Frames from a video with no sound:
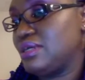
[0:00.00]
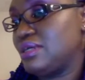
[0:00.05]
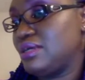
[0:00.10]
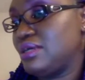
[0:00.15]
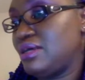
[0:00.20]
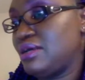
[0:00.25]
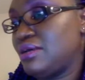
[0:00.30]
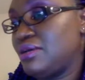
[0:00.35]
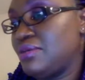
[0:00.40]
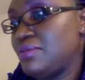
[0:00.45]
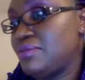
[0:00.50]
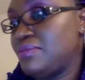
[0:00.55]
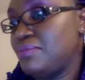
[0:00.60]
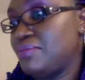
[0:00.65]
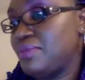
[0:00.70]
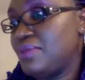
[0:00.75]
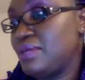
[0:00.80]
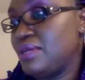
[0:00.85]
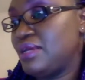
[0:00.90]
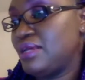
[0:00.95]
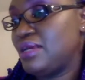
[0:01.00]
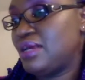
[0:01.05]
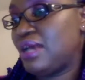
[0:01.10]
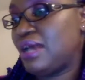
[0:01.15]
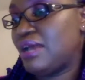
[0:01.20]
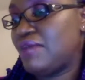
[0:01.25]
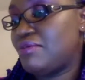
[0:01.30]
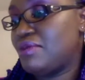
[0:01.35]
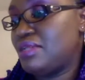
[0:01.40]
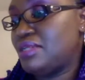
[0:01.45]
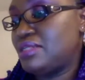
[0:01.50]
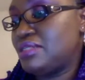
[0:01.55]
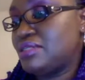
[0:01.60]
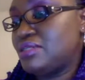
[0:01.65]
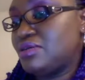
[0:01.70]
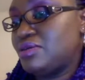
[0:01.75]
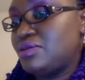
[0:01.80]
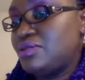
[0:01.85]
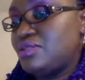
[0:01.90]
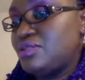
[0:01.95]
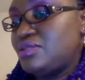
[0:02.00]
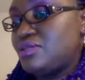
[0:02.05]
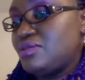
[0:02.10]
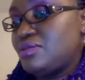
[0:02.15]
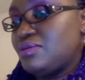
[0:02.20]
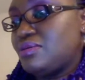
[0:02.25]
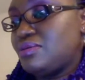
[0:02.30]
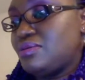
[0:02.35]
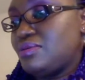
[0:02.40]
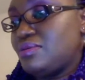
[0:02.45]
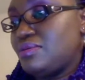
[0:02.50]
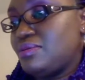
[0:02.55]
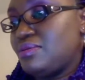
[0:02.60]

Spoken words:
Um, Irene is going to